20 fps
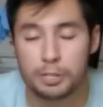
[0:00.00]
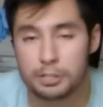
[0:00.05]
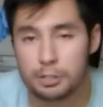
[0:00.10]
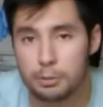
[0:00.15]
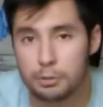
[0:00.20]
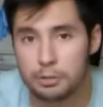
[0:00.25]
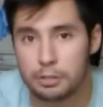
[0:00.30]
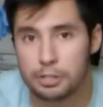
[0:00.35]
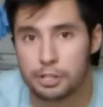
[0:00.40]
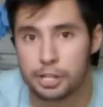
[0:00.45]
what's
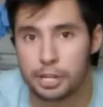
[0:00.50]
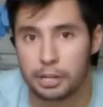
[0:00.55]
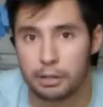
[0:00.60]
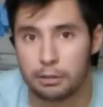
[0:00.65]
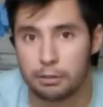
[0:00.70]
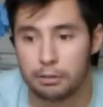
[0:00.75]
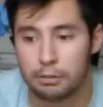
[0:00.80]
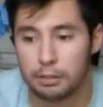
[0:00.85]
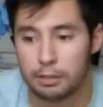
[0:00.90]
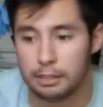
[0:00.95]
new with the
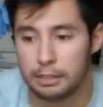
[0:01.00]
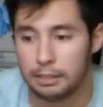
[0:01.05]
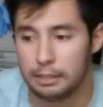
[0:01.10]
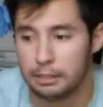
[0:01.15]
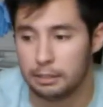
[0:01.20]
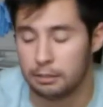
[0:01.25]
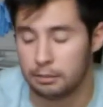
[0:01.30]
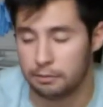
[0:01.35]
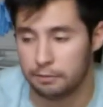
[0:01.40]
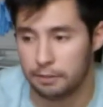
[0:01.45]
channel,
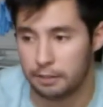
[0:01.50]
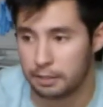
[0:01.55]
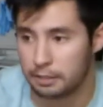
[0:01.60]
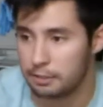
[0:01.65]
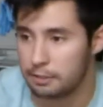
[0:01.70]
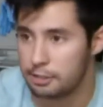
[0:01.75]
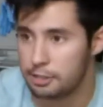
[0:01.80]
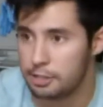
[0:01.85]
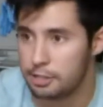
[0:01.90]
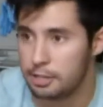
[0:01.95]
or
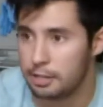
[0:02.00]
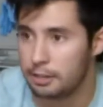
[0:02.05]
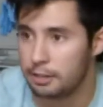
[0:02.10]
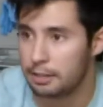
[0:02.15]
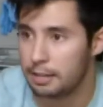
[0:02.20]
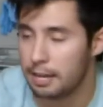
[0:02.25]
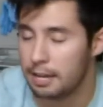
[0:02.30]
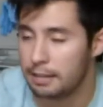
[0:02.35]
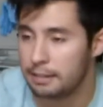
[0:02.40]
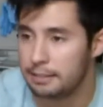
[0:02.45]
fucking
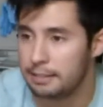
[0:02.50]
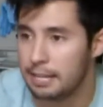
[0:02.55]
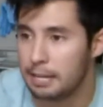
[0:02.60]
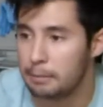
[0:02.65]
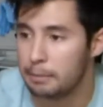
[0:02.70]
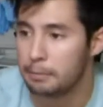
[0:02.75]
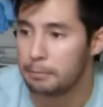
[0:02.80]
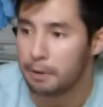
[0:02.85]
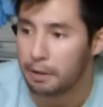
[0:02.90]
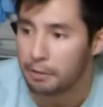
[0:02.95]
shit, god damn it,